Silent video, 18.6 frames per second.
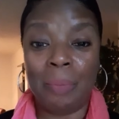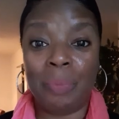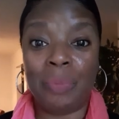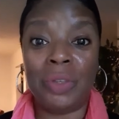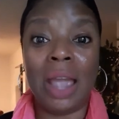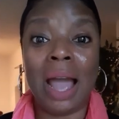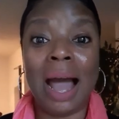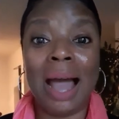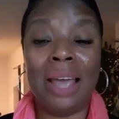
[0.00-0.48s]

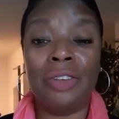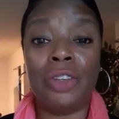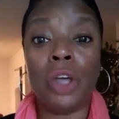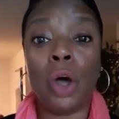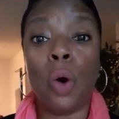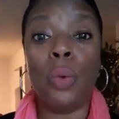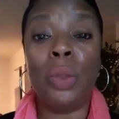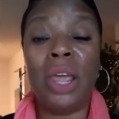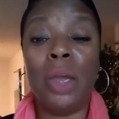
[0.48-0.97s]
Yah is
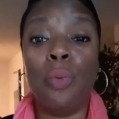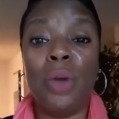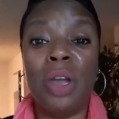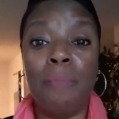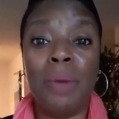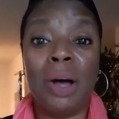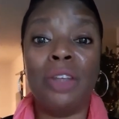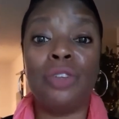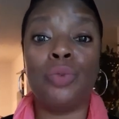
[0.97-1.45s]
holy.
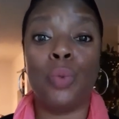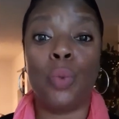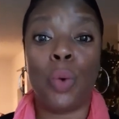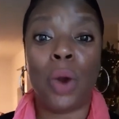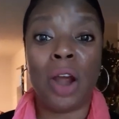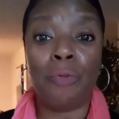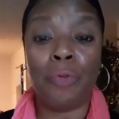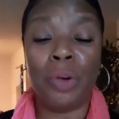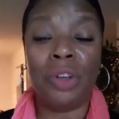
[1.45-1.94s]
We must
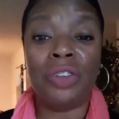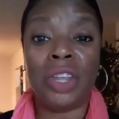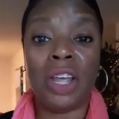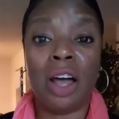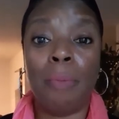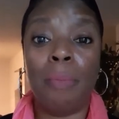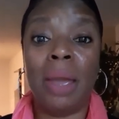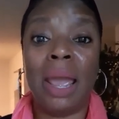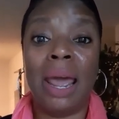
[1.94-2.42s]
reverence
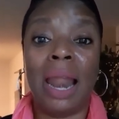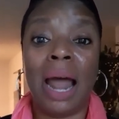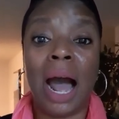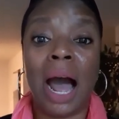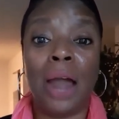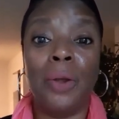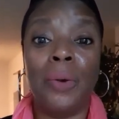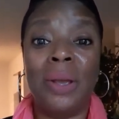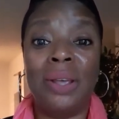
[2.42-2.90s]
him and
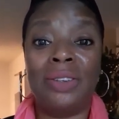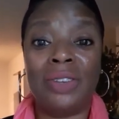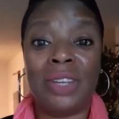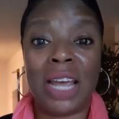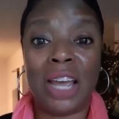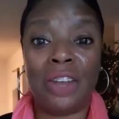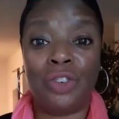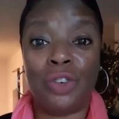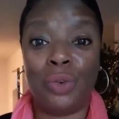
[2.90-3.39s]
honor his
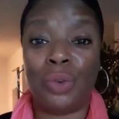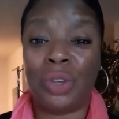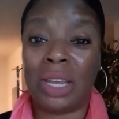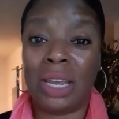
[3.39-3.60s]
statutes.